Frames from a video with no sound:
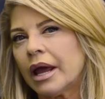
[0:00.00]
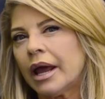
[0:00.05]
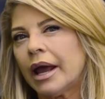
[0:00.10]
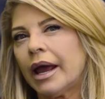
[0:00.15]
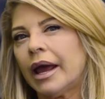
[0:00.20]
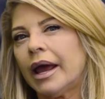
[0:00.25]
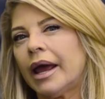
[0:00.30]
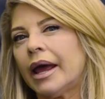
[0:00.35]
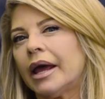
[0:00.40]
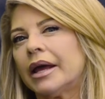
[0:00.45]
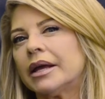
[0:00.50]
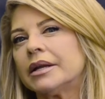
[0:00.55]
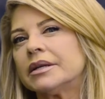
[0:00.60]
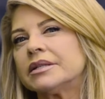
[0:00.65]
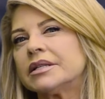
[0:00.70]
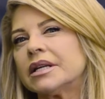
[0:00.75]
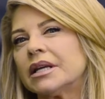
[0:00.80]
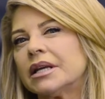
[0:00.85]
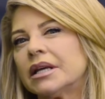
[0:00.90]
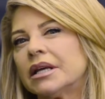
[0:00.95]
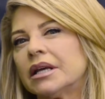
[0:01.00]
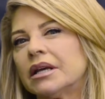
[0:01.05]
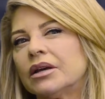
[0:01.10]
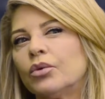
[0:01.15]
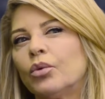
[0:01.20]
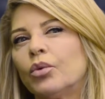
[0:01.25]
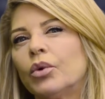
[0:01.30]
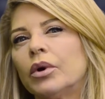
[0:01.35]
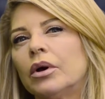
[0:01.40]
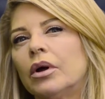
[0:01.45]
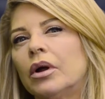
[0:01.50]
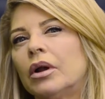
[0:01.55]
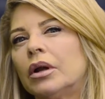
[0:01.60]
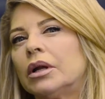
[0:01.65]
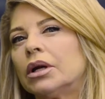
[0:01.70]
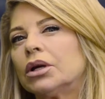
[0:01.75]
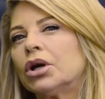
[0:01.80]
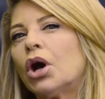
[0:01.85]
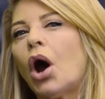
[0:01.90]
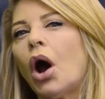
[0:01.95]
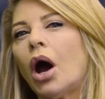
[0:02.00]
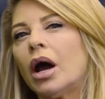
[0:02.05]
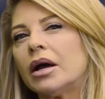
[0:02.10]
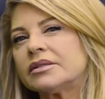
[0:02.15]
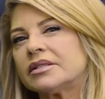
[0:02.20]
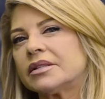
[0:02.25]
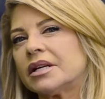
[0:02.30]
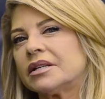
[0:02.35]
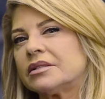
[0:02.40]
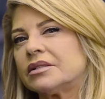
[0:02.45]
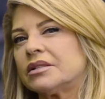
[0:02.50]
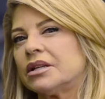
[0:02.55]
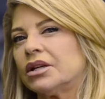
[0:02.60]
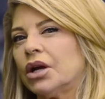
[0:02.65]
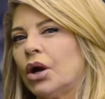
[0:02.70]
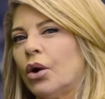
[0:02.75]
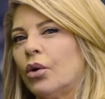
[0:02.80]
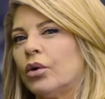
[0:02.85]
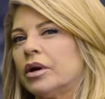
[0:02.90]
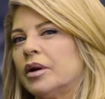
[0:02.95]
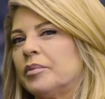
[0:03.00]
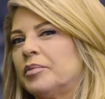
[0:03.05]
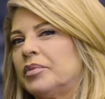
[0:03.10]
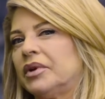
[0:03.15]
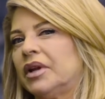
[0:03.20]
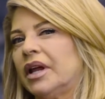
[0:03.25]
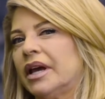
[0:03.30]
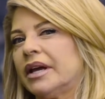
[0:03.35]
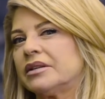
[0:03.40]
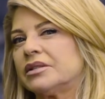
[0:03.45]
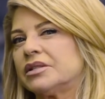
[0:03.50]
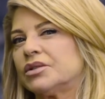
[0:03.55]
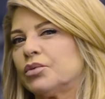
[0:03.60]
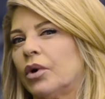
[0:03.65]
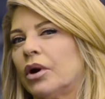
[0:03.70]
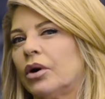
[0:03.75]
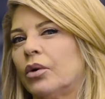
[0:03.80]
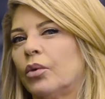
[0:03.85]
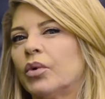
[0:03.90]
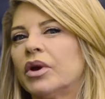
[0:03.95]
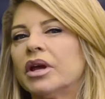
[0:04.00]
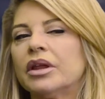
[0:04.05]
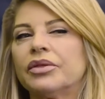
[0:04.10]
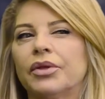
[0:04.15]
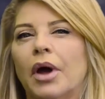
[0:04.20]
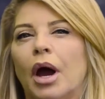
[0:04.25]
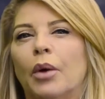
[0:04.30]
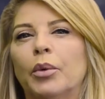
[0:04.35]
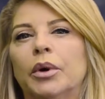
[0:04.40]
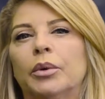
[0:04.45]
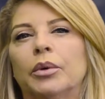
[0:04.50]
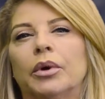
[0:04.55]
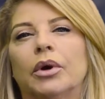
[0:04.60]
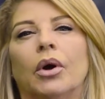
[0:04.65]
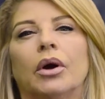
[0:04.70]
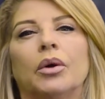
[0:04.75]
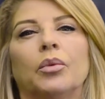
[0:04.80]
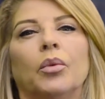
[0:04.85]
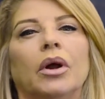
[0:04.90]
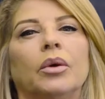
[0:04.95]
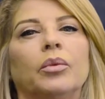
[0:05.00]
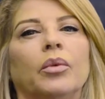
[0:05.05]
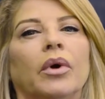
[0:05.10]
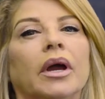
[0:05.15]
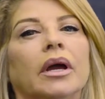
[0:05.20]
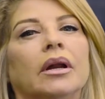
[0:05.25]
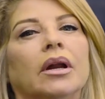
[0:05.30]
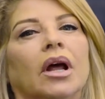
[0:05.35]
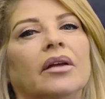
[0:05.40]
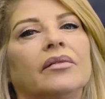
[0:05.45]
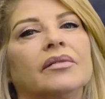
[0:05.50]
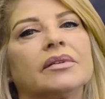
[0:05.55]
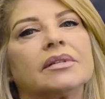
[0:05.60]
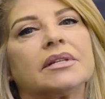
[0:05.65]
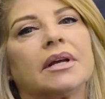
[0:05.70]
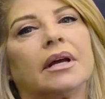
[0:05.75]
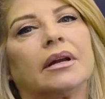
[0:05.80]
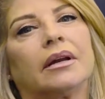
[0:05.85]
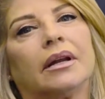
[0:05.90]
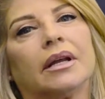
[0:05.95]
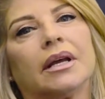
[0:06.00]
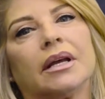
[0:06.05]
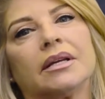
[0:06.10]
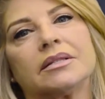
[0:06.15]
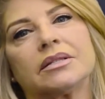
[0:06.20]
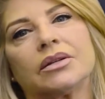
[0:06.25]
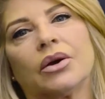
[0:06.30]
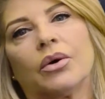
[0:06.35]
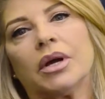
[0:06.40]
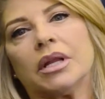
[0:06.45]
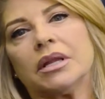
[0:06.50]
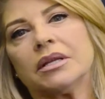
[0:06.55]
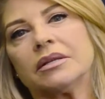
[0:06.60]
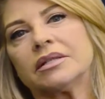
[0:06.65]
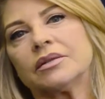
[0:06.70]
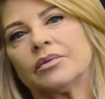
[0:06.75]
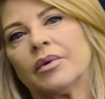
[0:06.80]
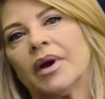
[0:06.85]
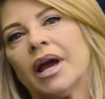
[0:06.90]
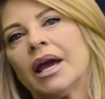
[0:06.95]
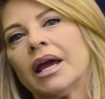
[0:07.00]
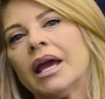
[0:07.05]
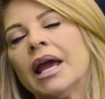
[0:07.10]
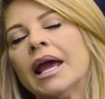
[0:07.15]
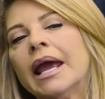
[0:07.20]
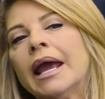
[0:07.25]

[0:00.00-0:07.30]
And He will cause us to go in a place where we thought we were going one way, and all of a sudden He's going this way,